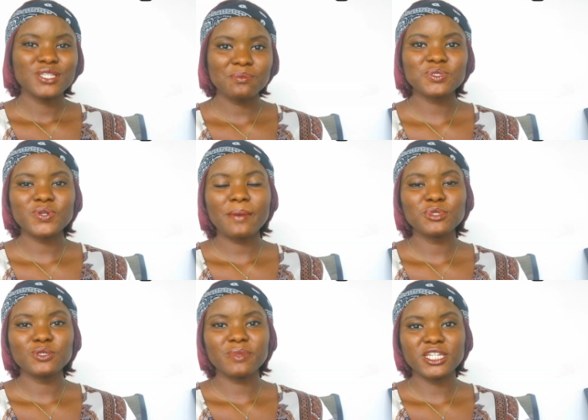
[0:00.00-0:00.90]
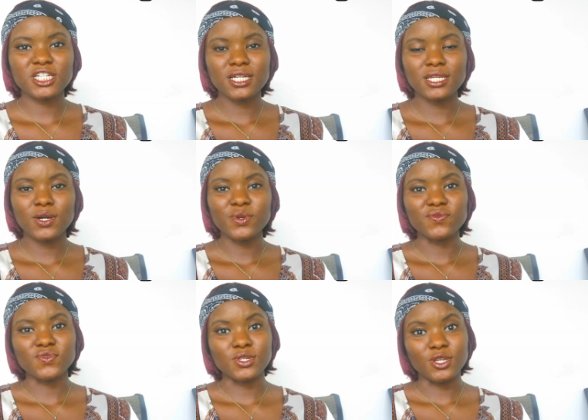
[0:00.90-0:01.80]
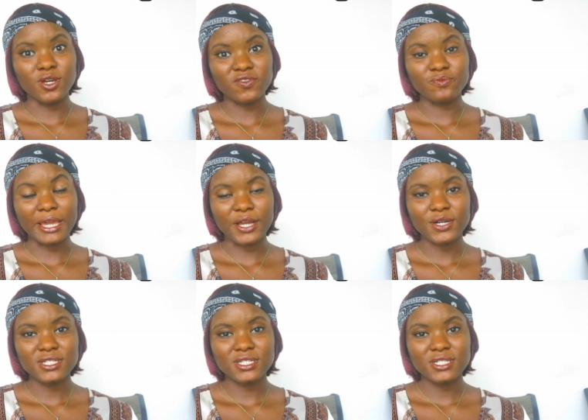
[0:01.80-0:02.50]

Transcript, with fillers: Subscribe to my channel if you love my